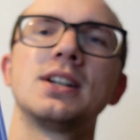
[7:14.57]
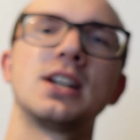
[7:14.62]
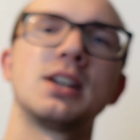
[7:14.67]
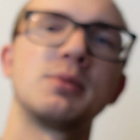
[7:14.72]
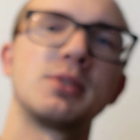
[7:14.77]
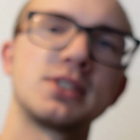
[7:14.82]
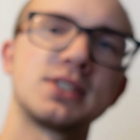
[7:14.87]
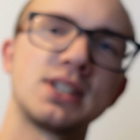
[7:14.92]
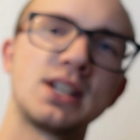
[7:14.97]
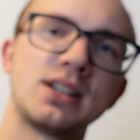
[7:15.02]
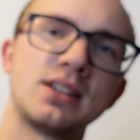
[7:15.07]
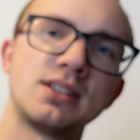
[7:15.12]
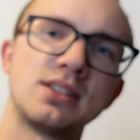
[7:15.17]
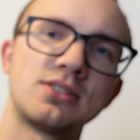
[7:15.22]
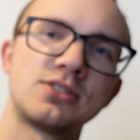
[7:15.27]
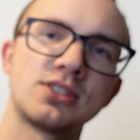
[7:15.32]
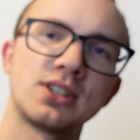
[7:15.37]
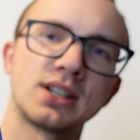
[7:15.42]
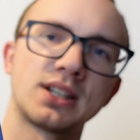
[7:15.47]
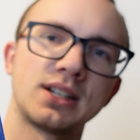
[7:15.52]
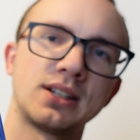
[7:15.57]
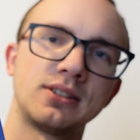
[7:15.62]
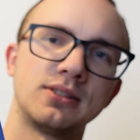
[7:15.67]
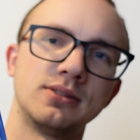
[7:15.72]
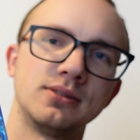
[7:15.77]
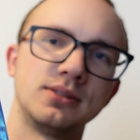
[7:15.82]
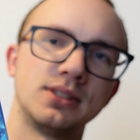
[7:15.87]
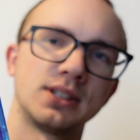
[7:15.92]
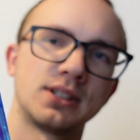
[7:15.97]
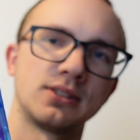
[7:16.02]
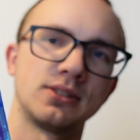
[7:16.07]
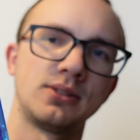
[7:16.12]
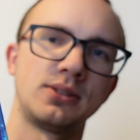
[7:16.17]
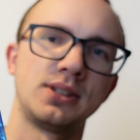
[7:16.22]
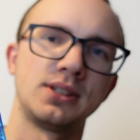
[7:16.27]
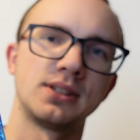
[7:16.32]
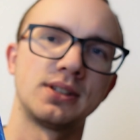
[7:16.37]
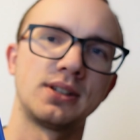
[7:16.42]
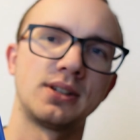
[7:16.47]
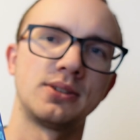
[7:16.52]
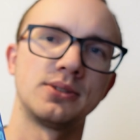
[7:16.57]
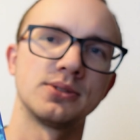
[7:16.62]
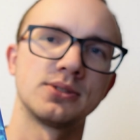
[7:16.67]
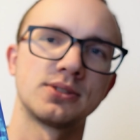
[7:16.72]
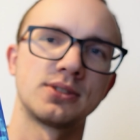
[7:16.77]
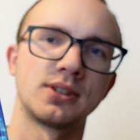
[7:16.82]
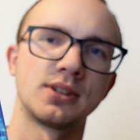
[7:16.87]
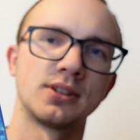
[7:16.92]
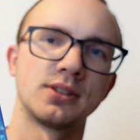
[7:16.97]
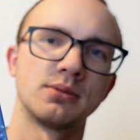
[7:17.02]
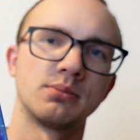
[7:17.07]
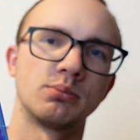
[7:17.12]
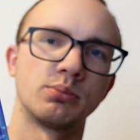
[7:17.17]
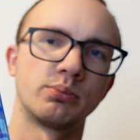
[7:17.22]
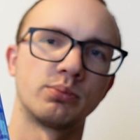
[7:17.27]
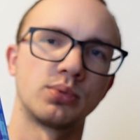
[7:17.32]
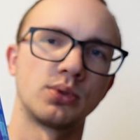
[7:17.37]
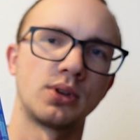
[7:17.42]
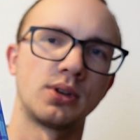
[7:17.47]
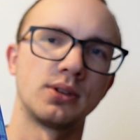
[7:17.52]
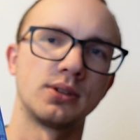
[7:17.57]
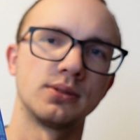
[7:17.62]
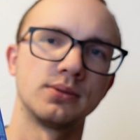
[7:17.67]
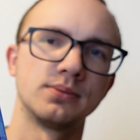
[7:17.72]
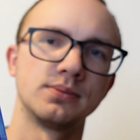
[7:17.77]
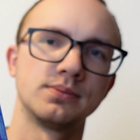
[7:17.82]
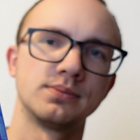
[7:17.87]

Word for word: I'm excited to check out Nickelodeon All Star Brawl.